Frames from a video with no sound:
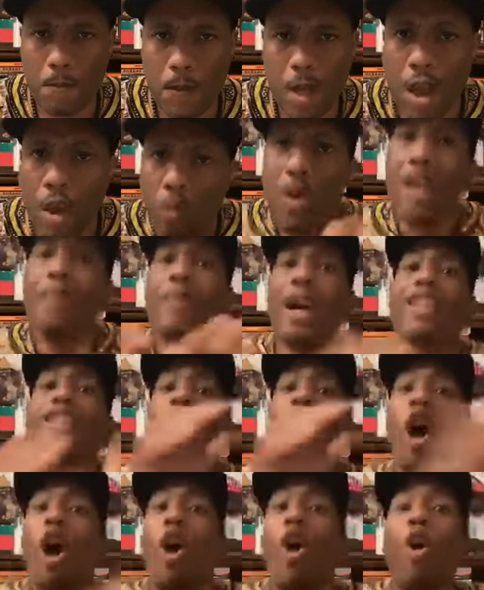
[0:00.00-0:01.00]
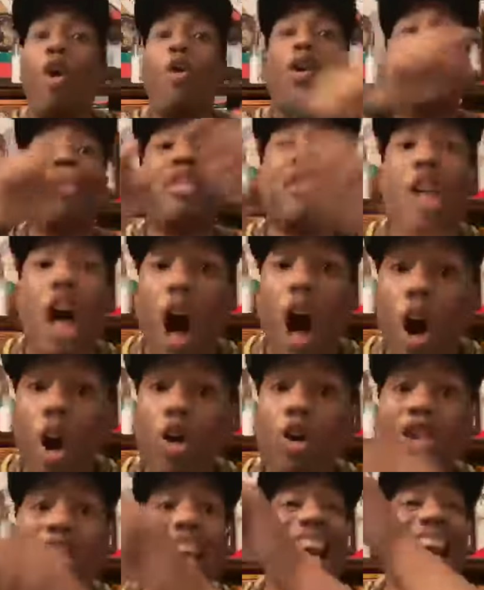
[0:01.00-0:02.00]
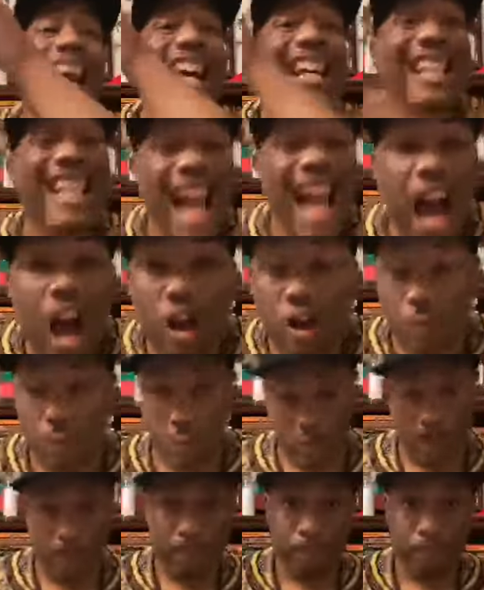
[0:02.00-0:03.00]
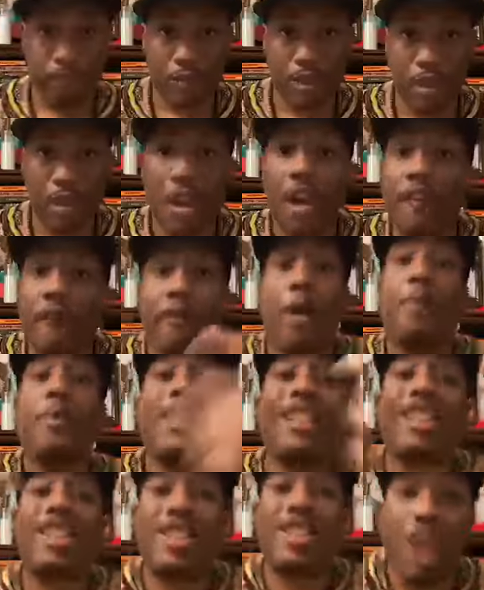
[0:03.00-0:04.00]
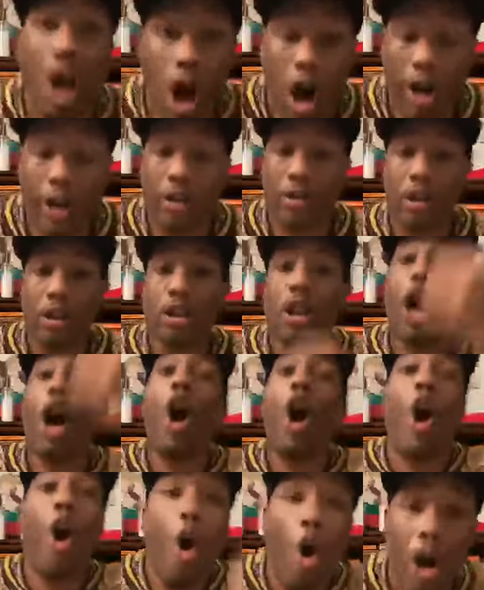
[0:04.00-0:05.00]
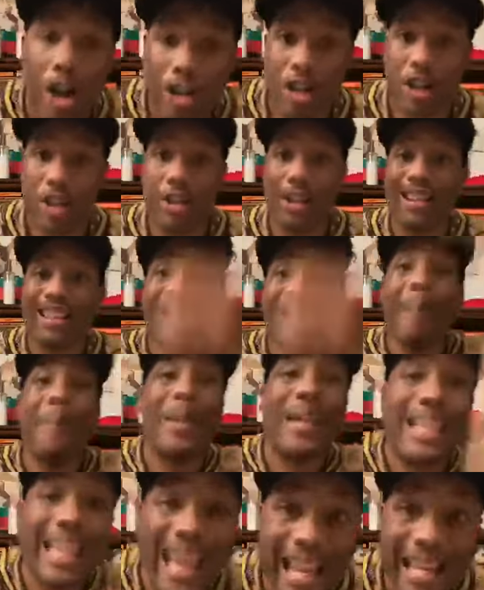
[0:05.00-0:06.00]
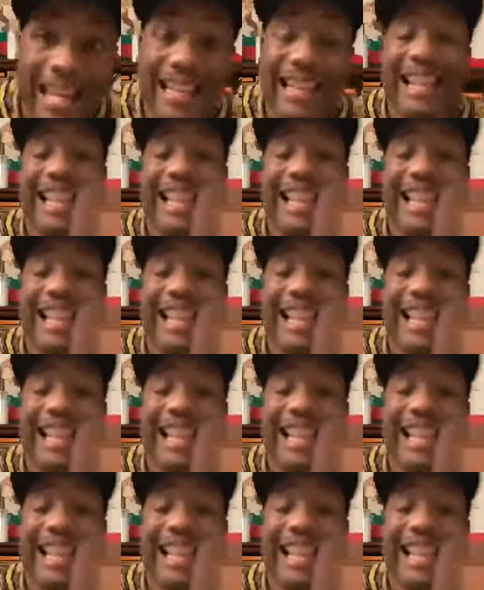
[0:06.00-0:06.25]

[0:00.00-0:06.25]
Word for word: We must hold those accountable from the start, the origin, the beginning